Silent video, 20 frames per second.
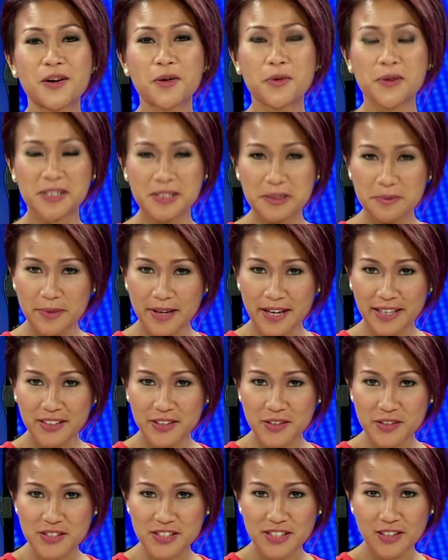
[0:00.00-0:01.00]
Welcome back.
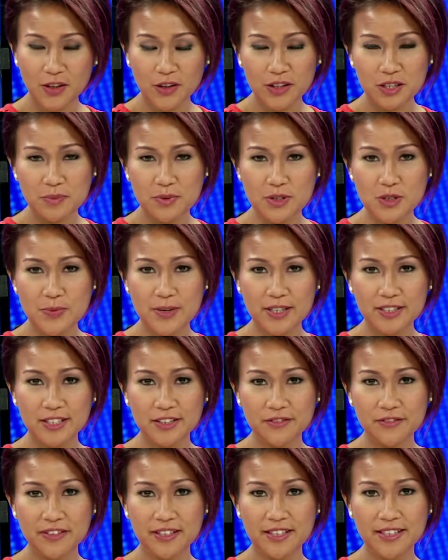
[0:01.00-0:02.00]
You're still on The
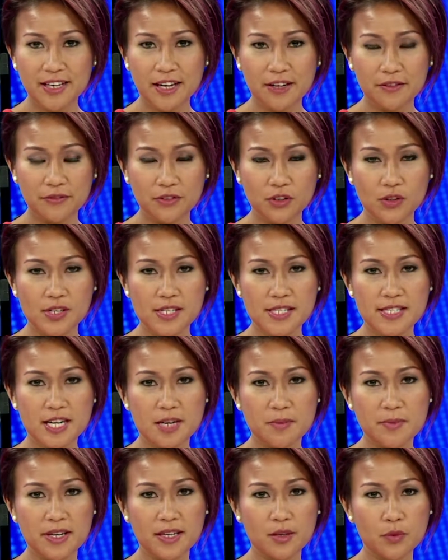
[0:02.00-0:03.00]
Perspective, and I'm Florence
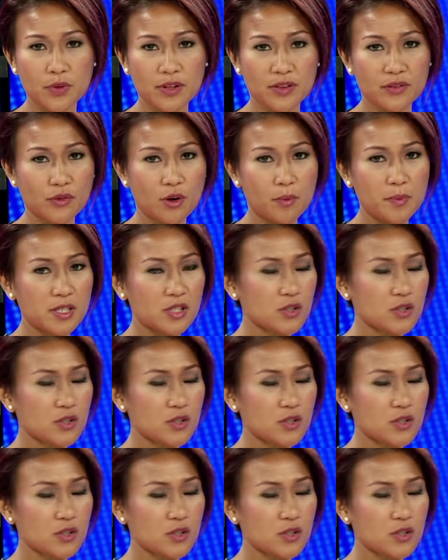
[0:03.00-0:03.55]
Armein with Robin